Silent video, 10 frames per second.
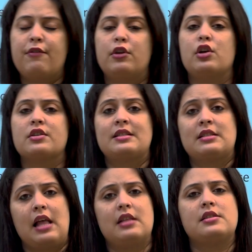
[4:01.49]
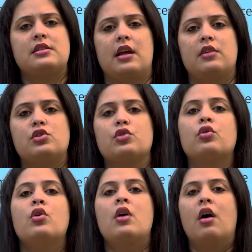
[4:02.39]
Even your cells tend
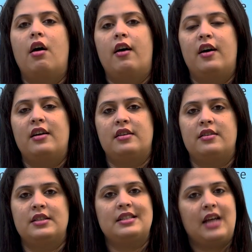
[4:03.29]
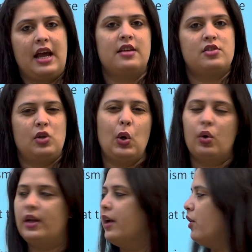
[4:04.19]
to die slowly.